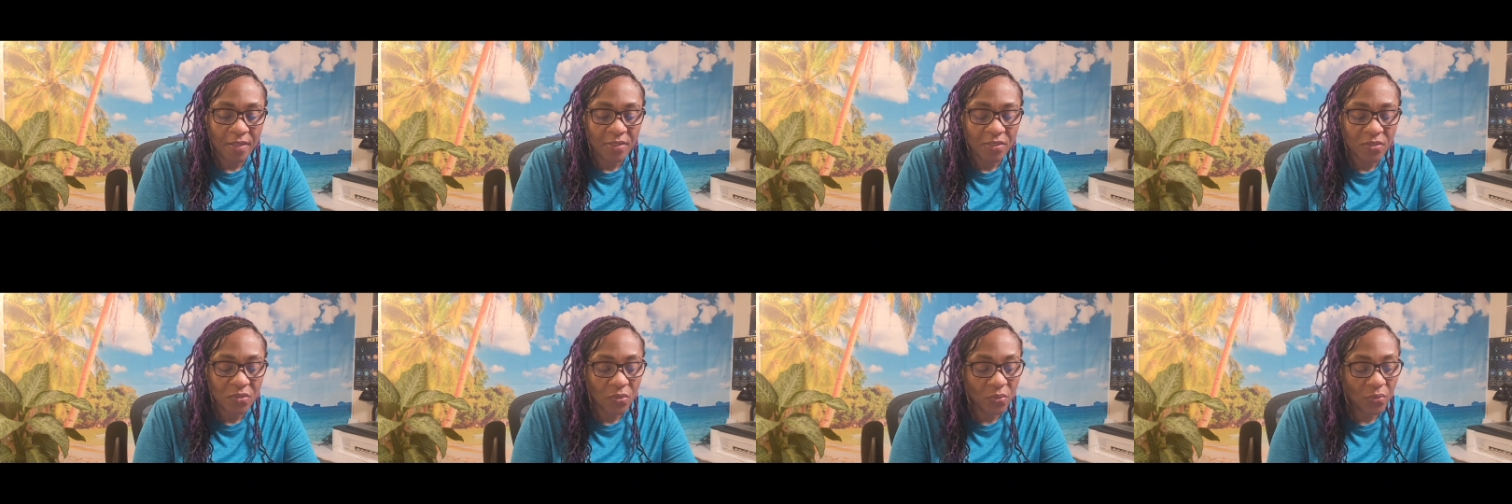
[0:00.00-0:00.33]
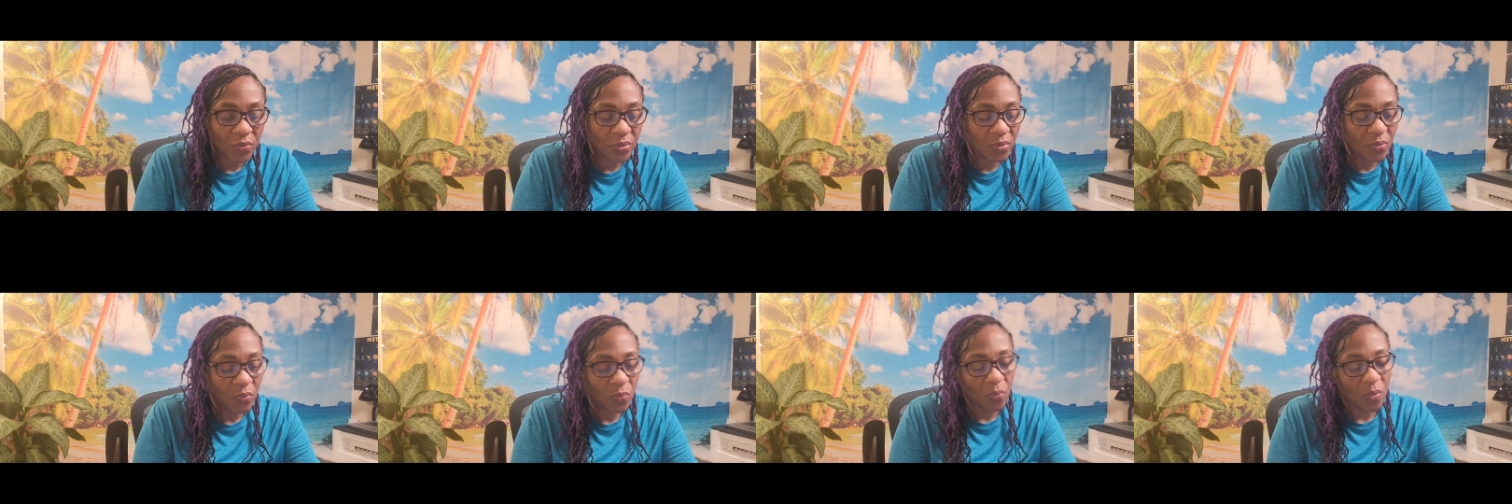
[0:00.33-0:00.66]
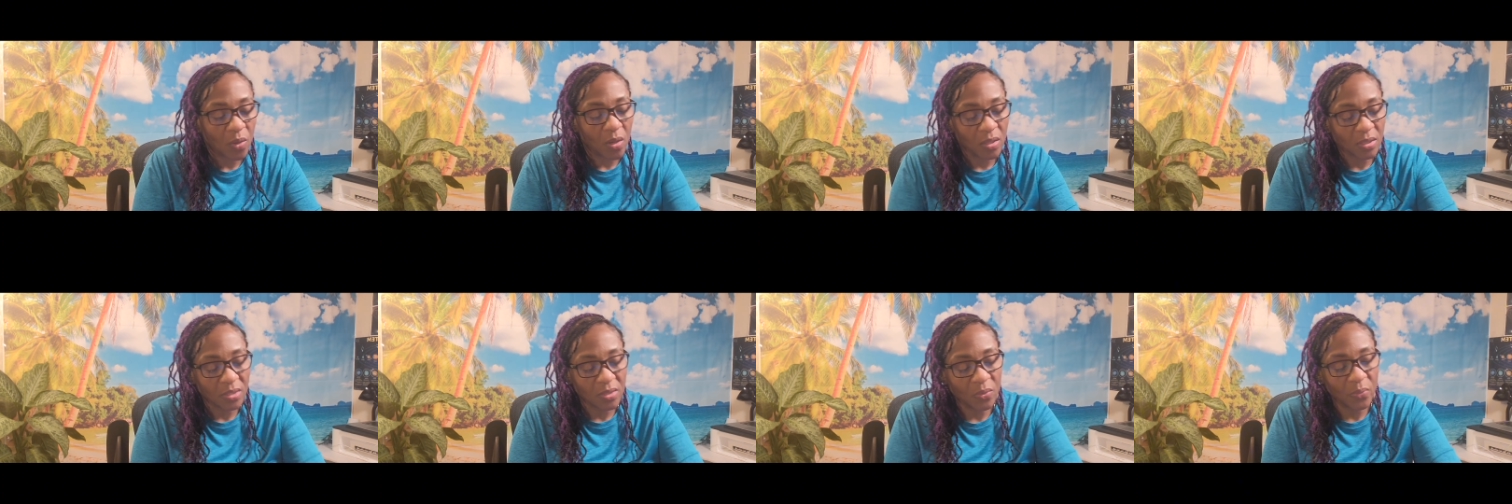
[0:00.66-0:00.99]
So you
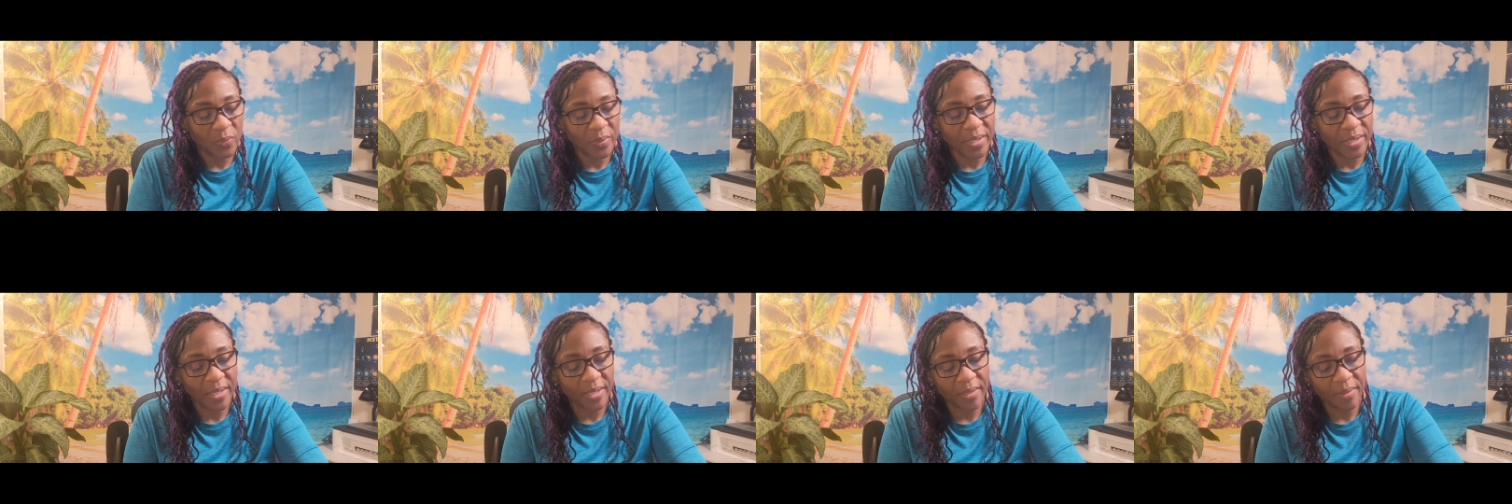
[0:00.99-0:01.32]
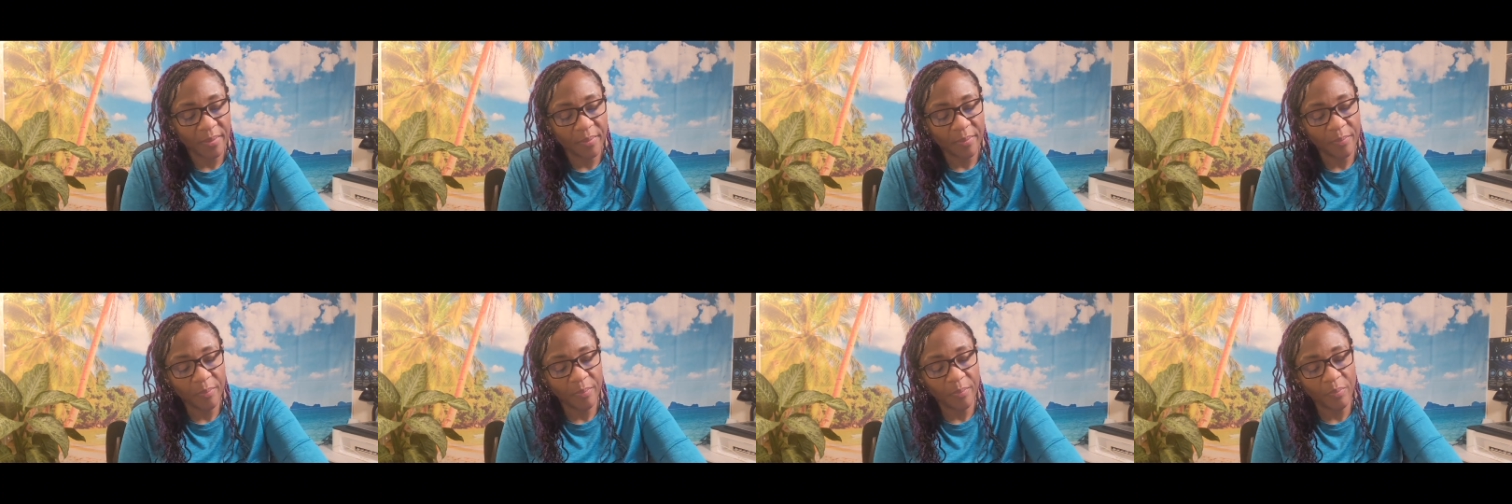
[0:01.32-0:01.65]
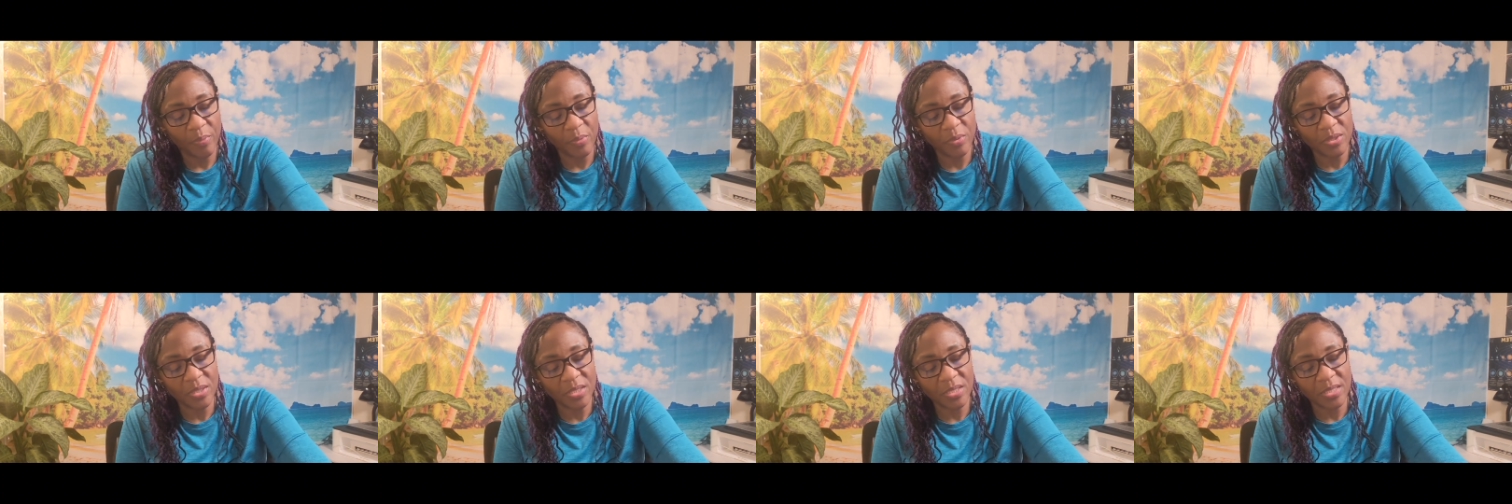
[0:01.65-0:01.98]
walked away,
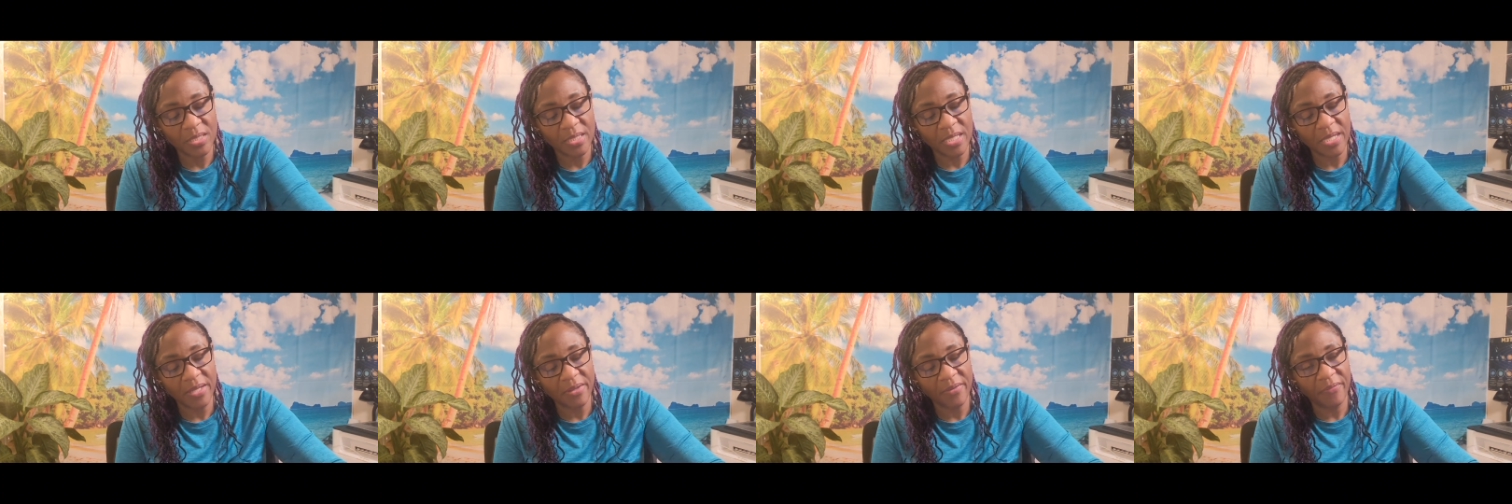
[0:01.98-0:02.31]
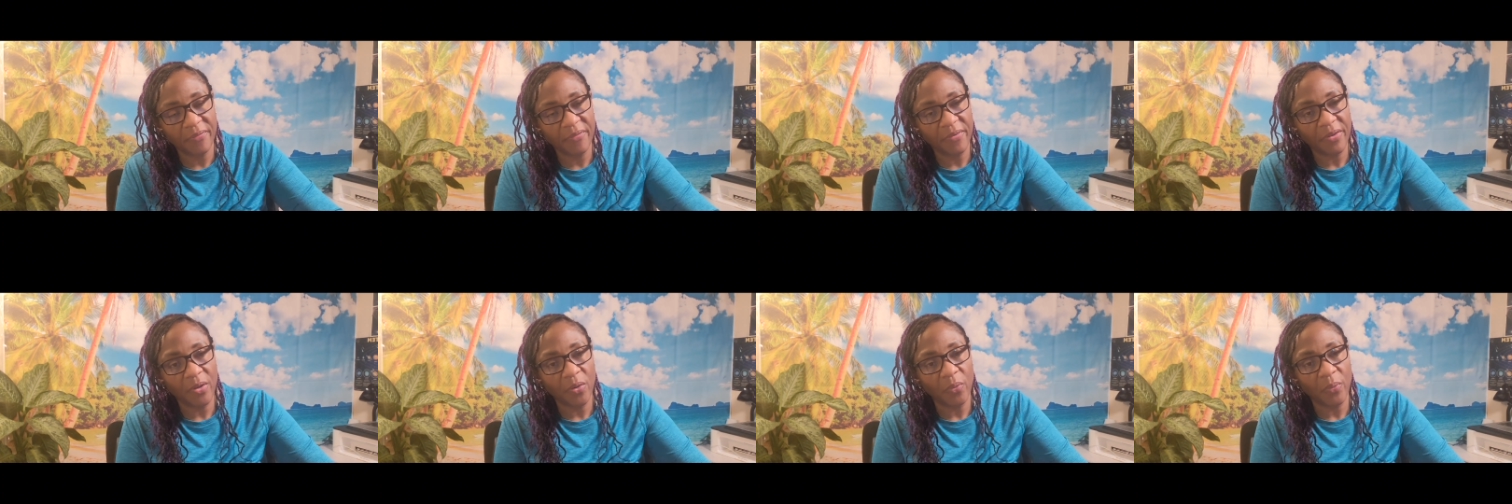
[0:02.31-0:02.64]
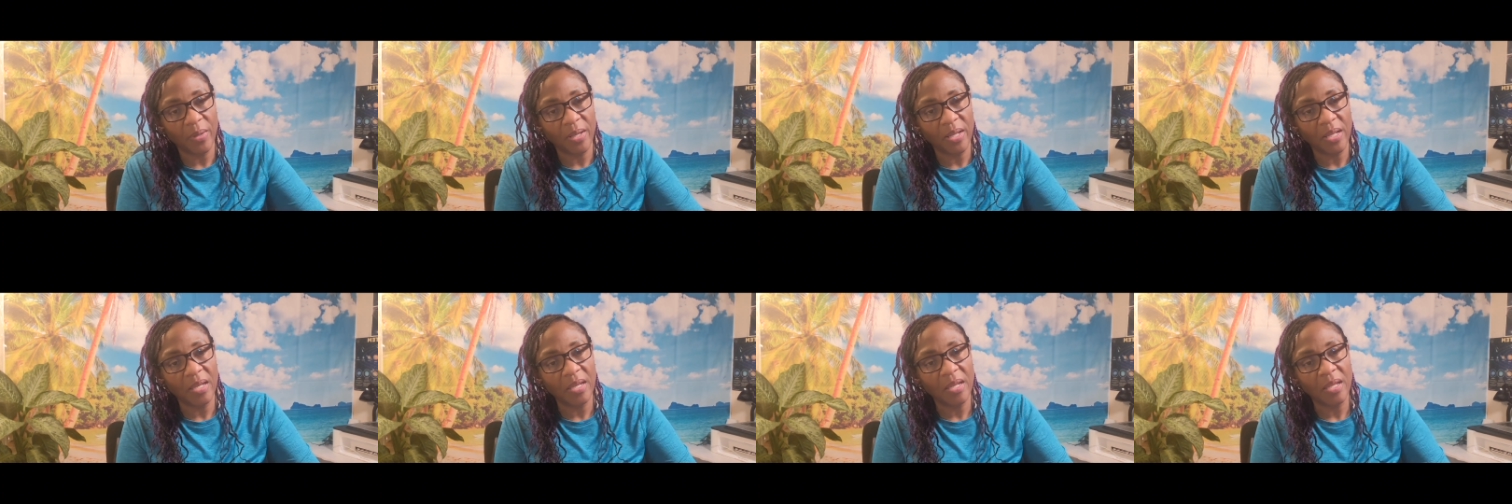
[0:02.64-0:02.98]
put you saying
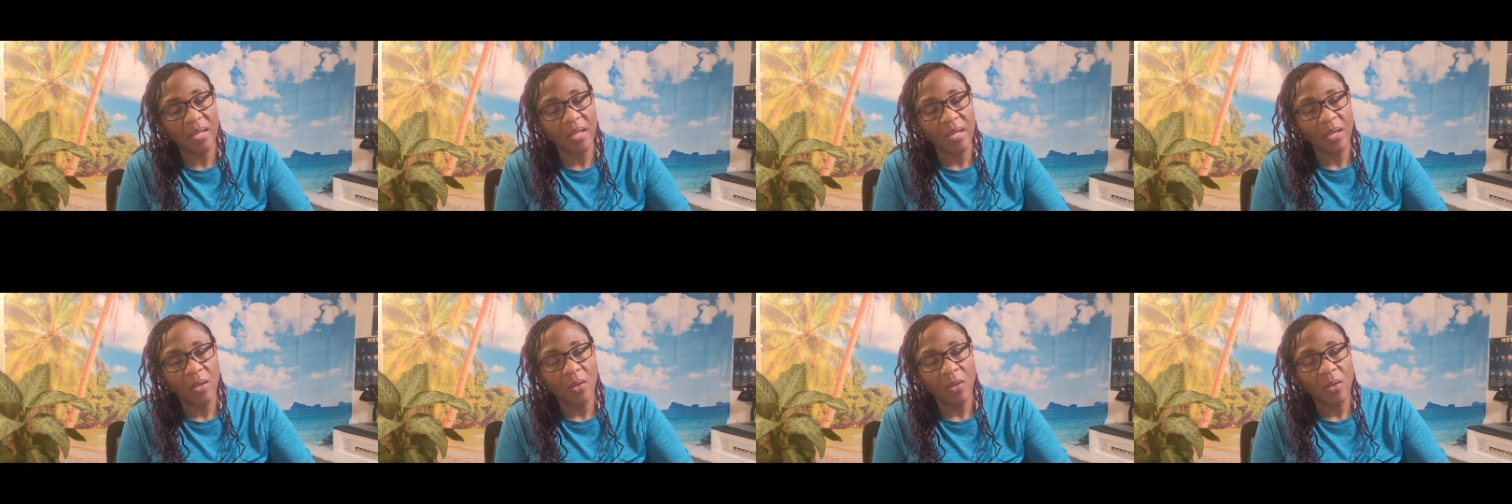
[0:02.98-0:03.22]
farewell,